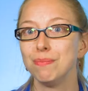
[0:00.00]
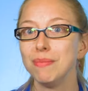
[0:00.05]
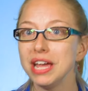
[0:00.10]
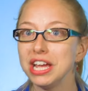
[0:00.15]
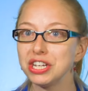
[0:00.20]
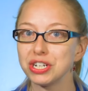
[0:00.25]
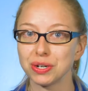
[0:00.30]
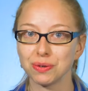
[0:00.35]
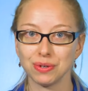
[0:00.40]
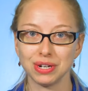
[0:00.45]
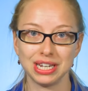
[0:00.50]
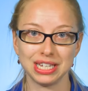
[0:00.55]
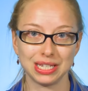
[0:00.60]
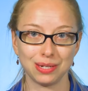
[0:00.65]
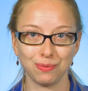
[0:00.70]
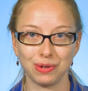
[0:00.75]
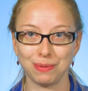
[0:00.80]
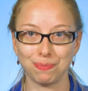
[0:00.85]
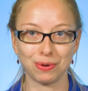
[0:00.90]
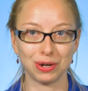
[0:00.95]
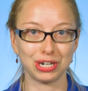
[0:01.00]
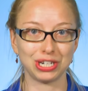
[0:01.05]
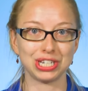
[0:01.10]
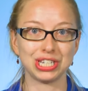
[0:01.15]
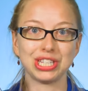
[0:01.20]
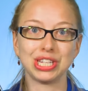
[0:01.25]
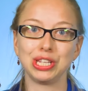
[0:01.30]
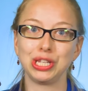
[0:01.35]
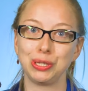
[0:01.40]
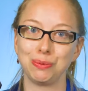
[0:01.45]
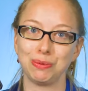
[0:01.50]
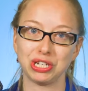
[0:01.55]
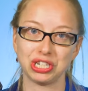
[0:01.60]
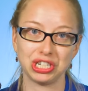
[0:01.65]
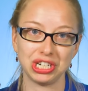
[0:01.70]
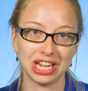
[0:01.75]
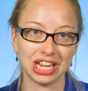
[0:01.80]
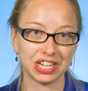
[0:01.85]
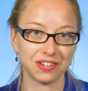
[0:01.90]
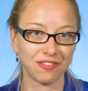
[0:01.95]
major reason we purchased the Lumix
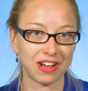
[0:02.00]
G H